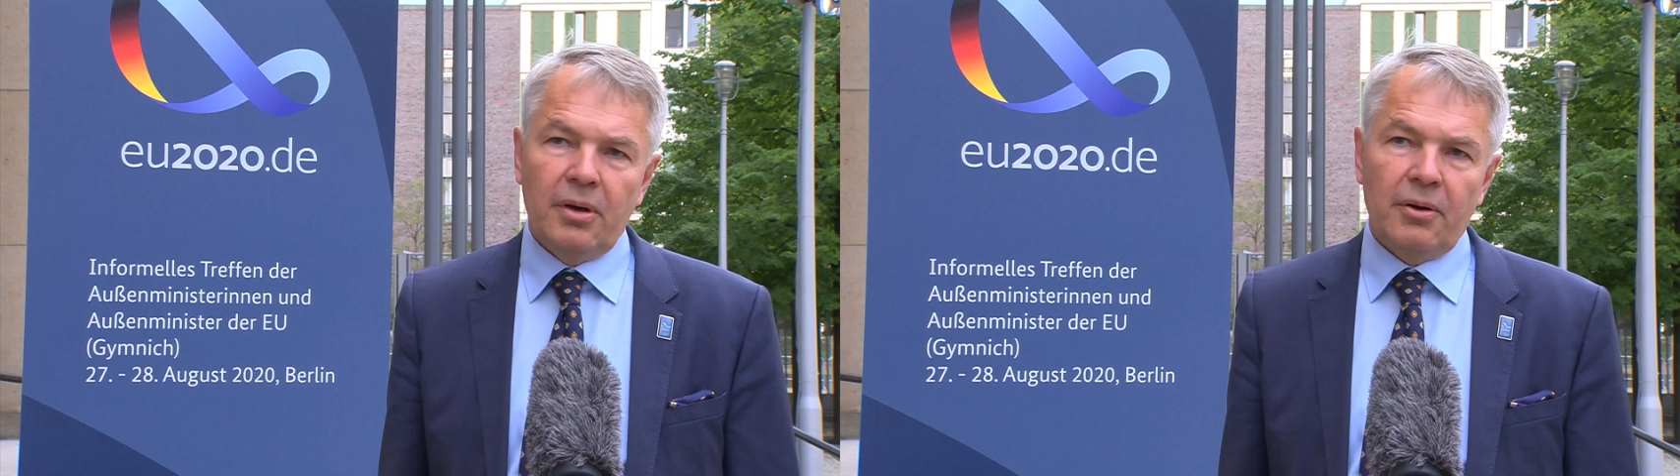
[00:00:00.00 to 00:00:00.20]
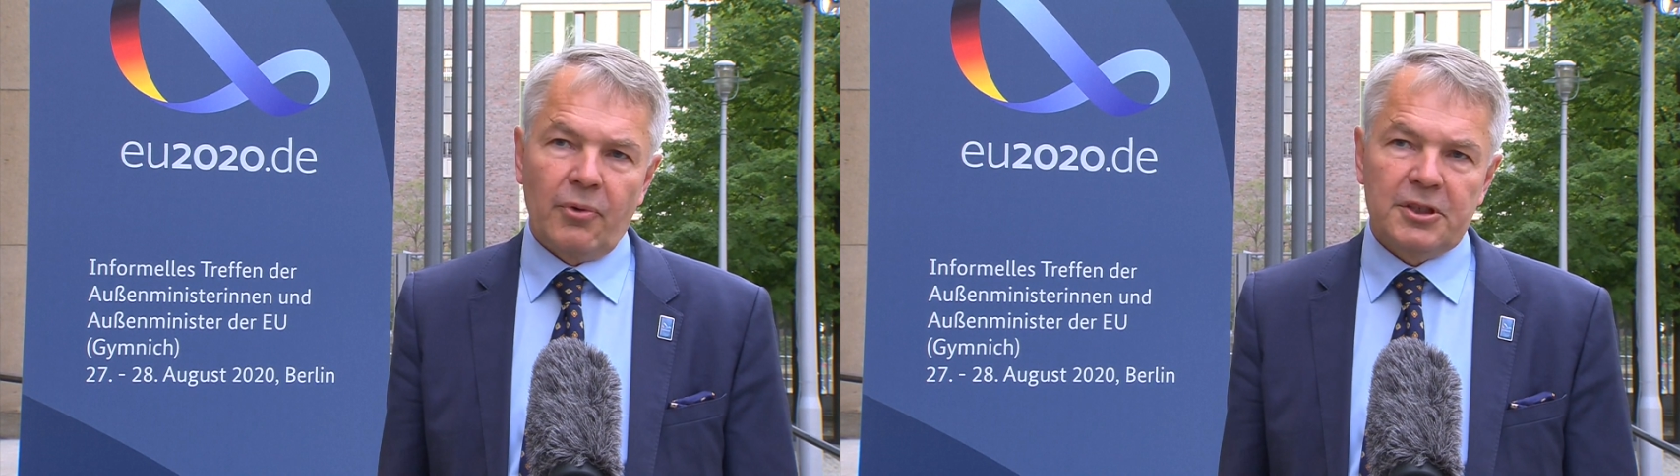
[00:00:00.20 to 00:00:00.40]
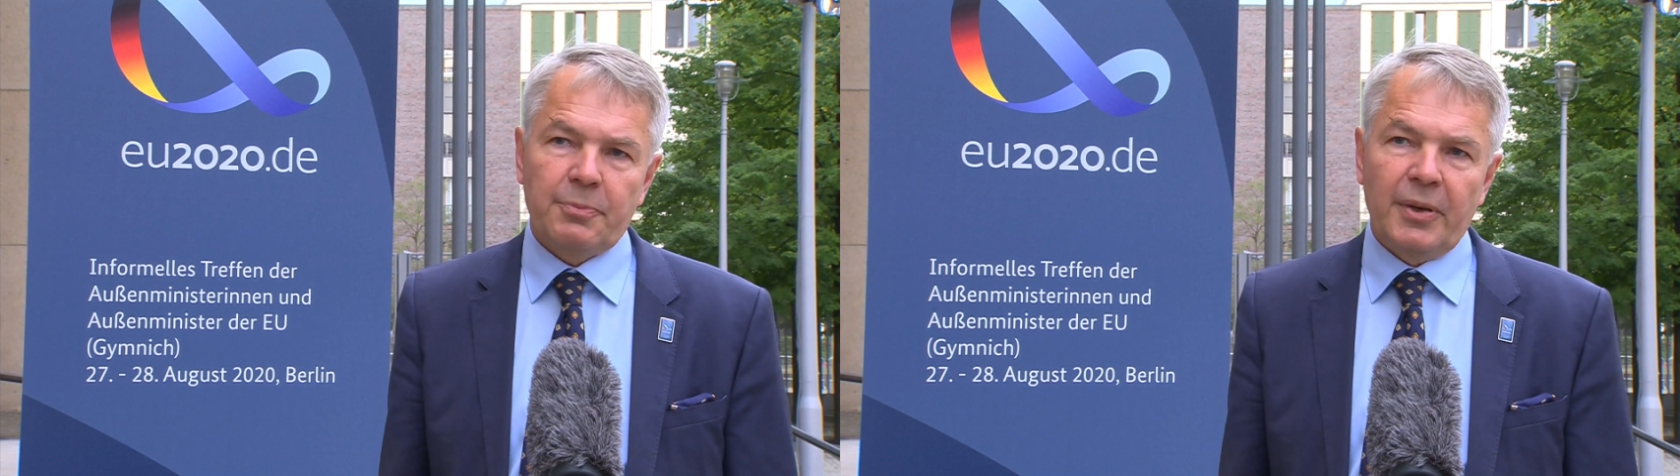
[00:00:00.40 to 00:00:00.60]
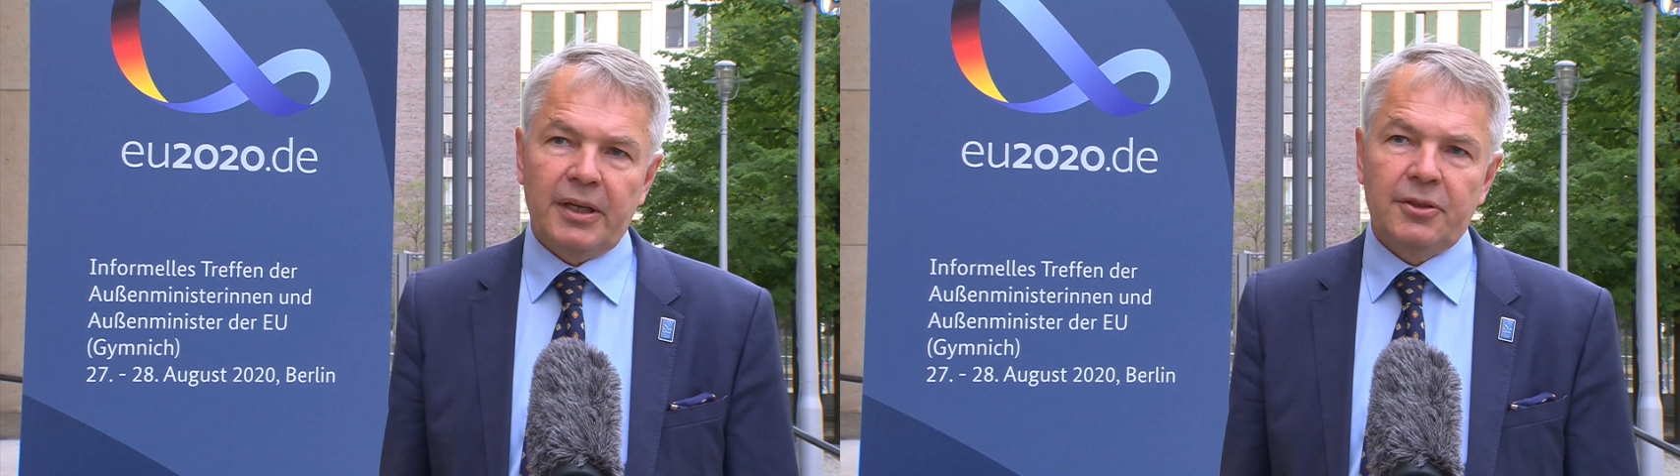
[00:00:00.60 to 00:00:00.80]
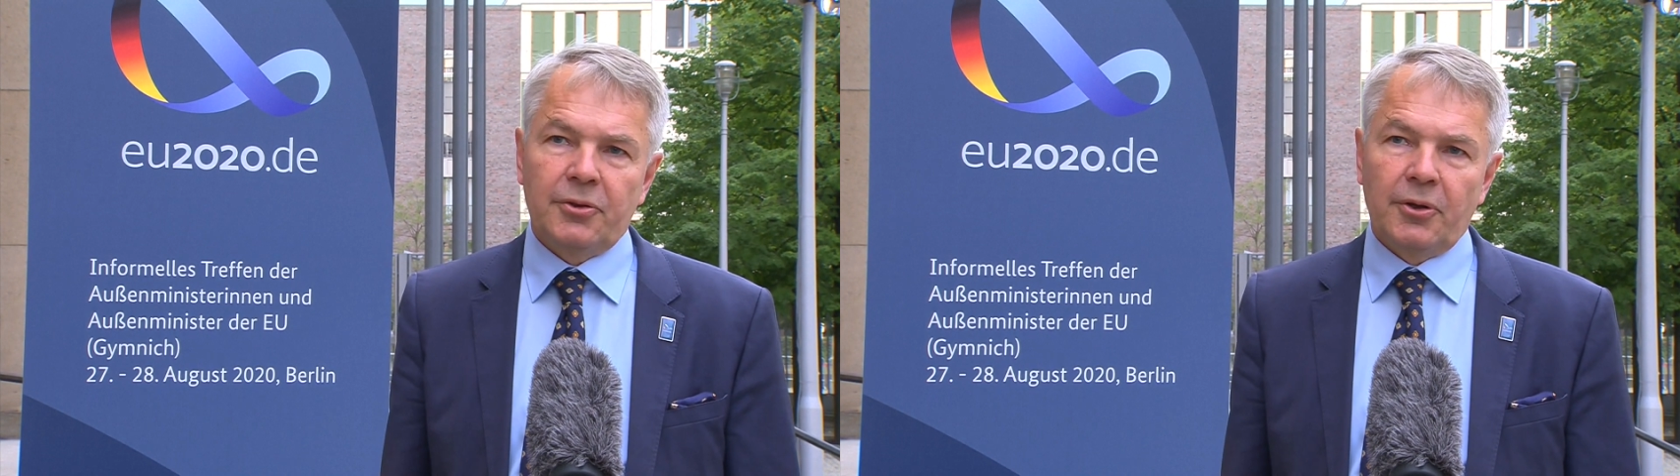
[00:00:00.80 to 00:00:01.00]

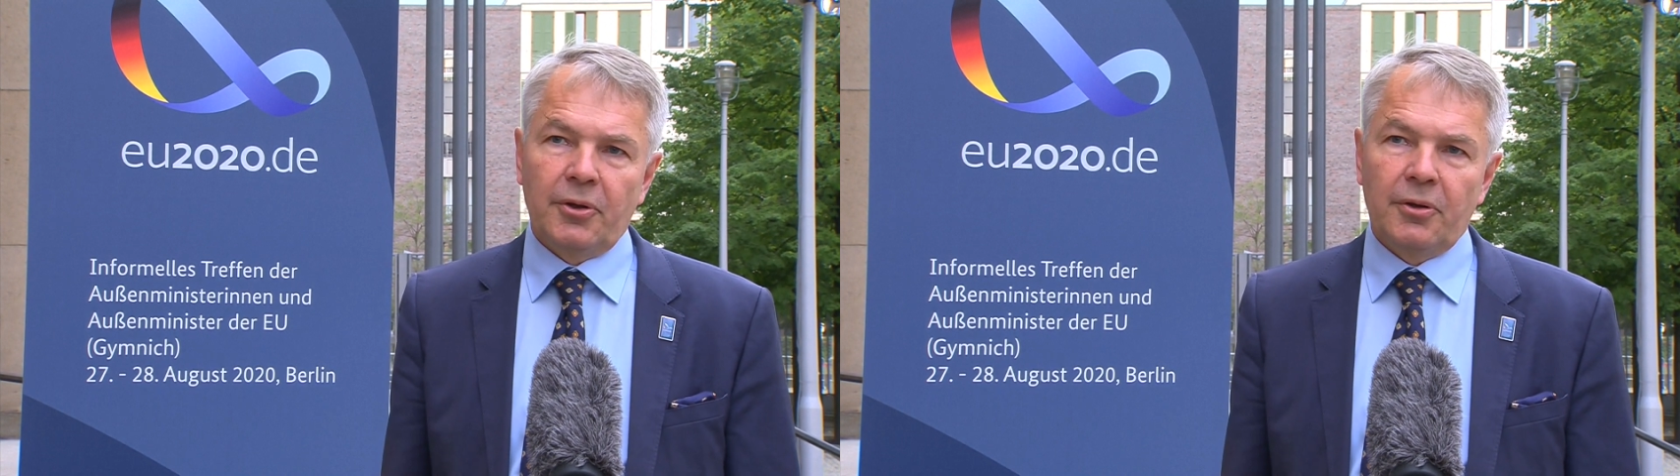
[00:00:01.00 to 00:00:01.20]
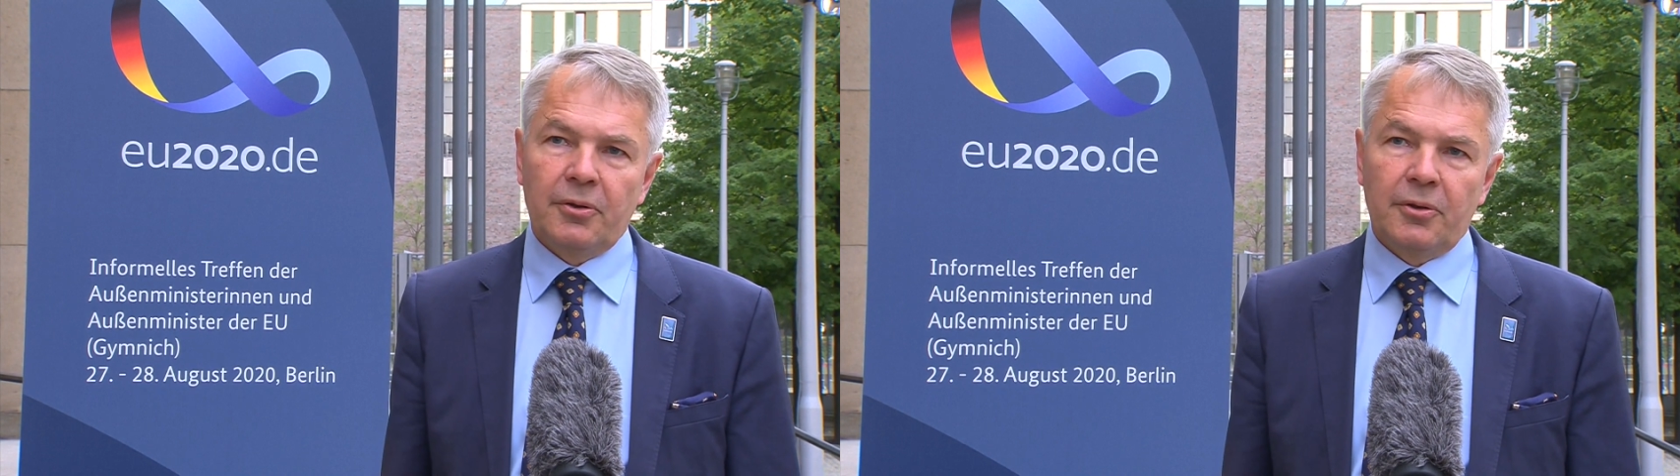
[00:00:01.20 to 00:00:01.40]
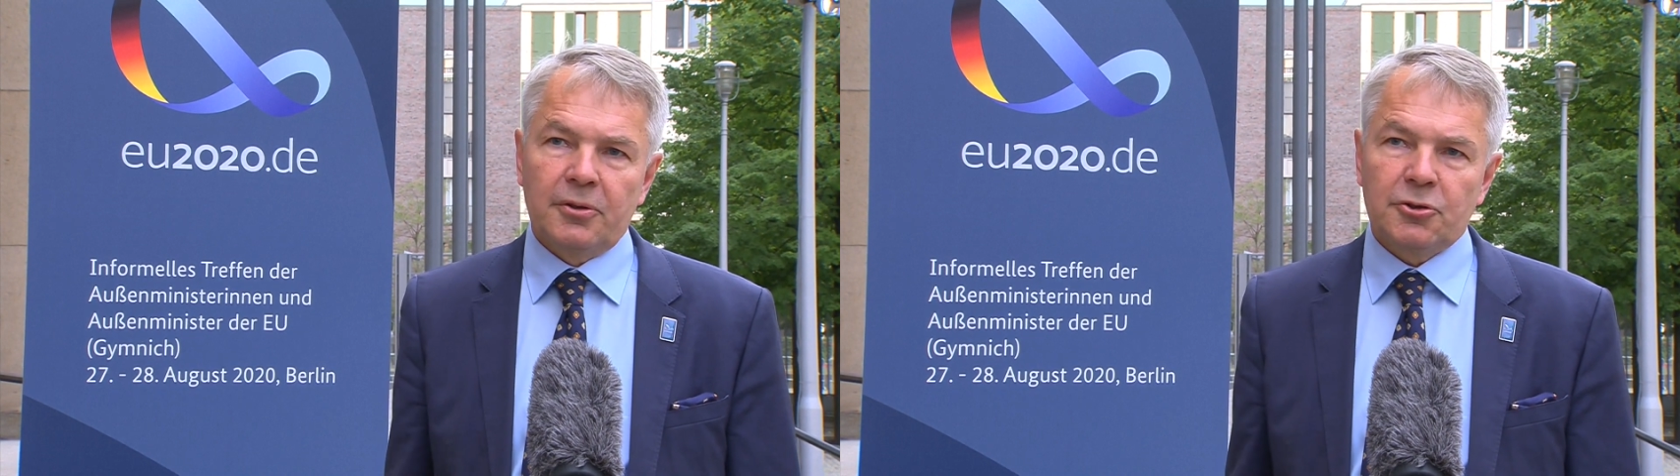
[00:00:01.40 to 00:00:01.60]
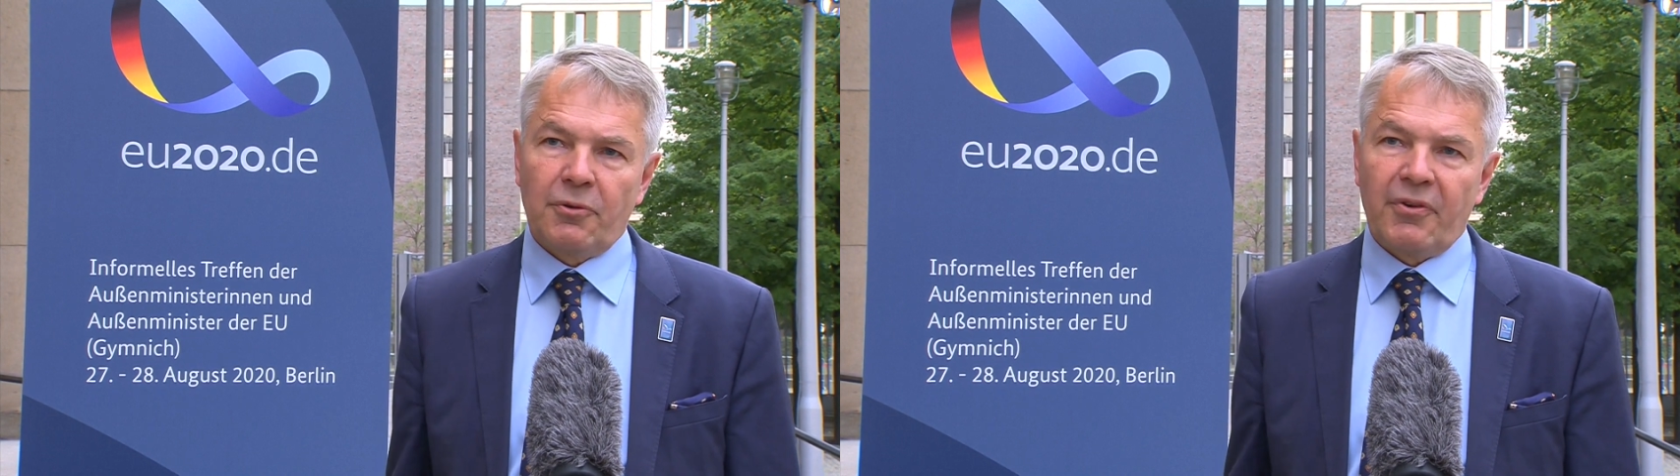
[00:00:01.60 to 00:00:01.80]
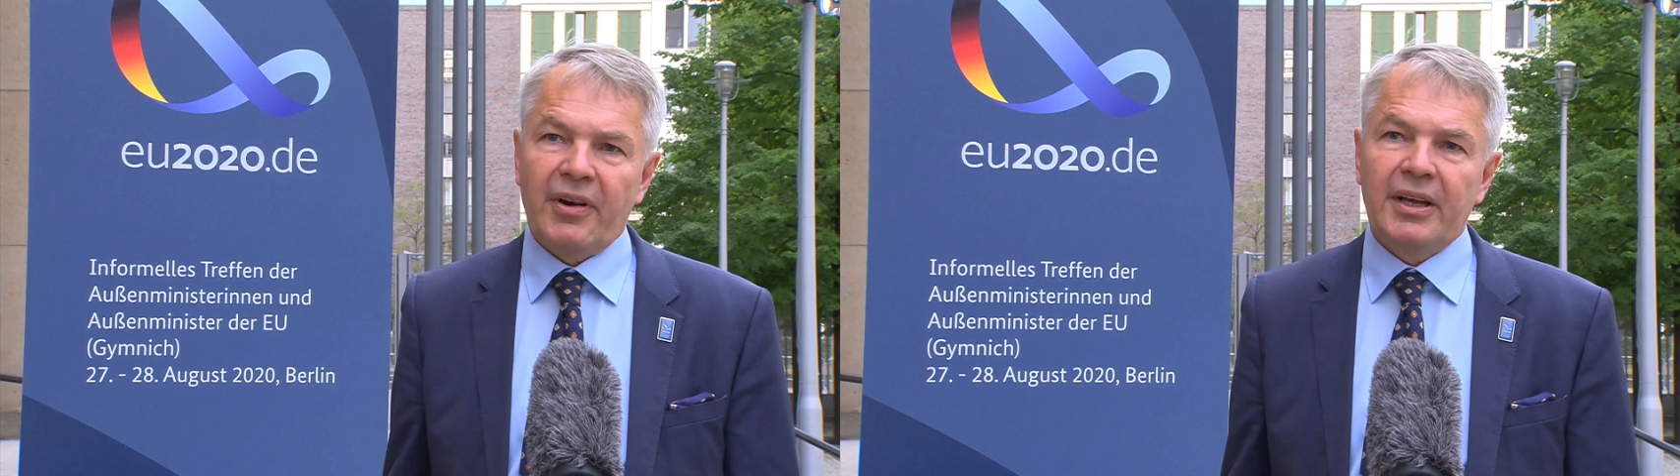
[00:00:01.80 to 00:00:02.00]
respect the
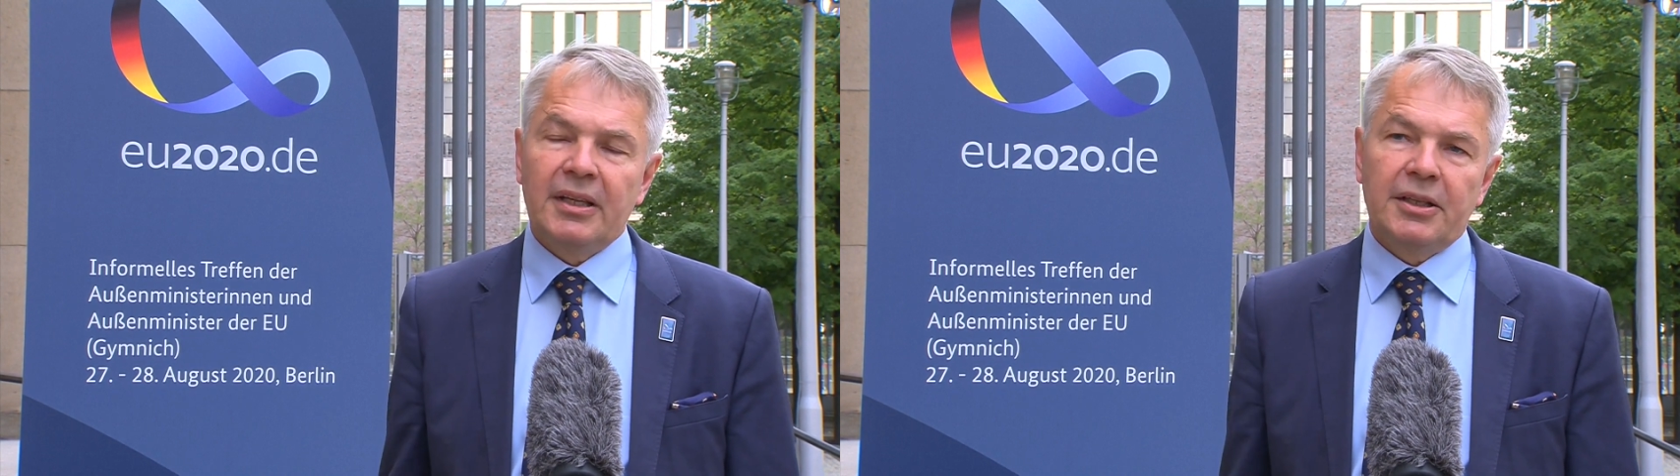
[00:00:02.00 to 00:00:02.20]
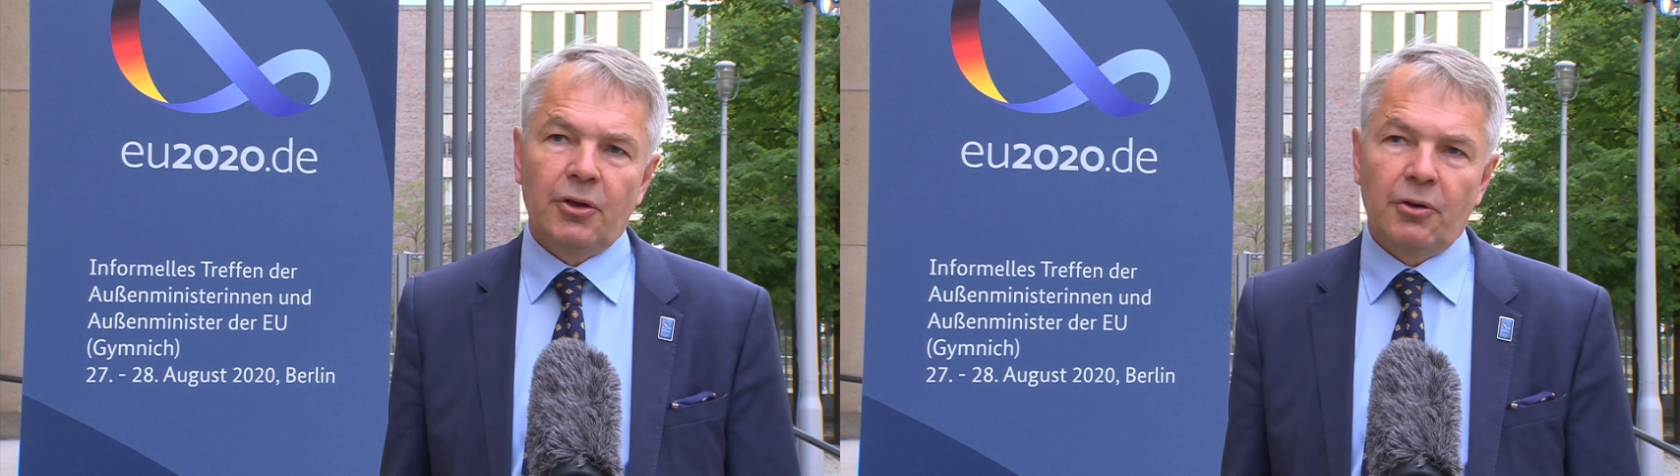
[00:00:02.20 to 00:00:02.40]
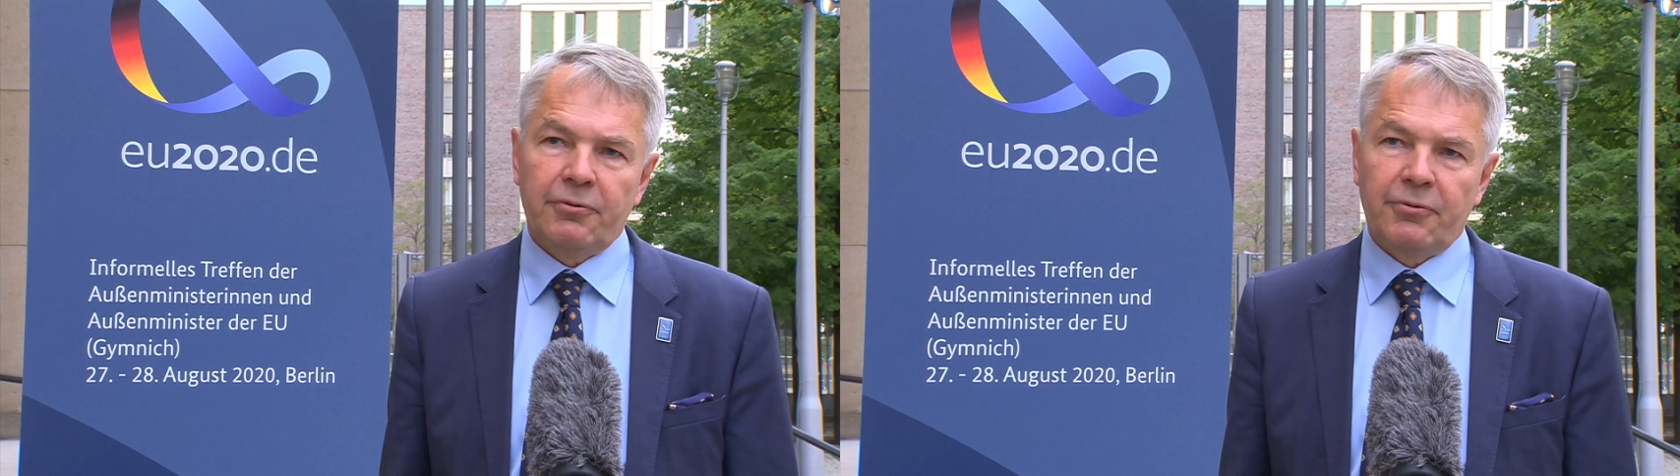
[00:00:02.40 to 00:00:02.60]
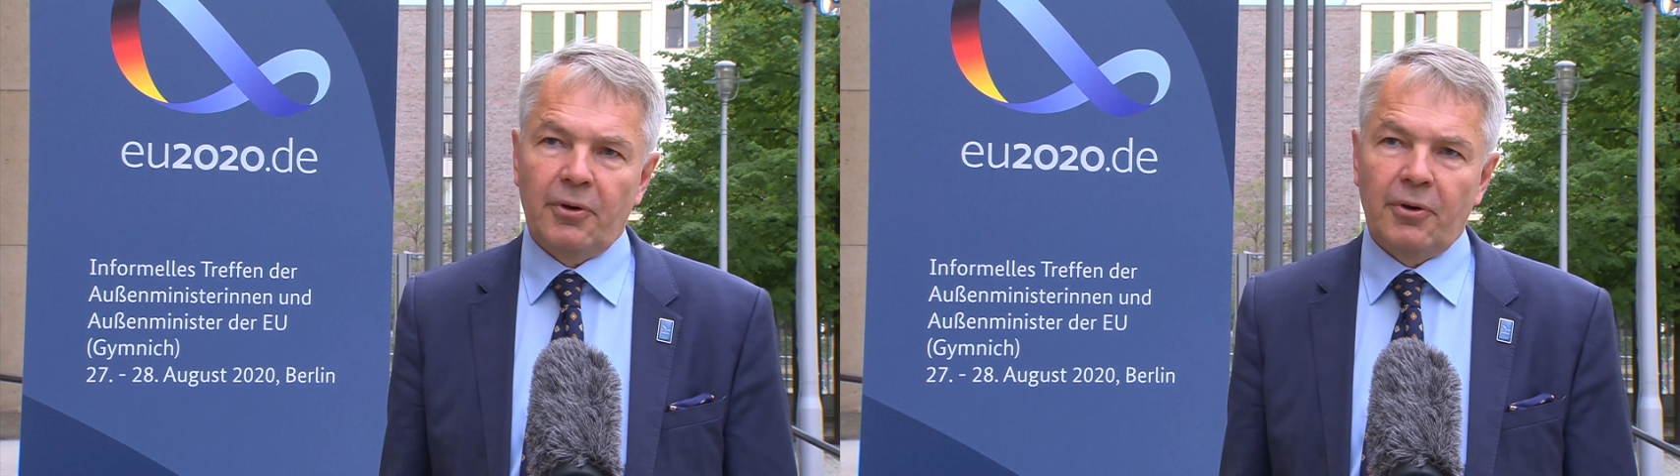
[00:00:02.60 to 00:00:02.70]
sovereignty of